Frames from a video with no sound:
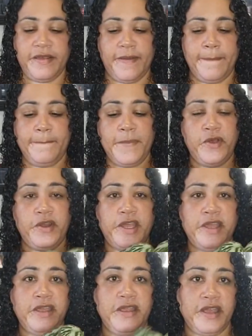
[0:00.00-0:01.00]

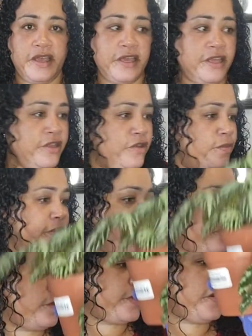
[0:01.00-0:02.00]
Mona, you missed when I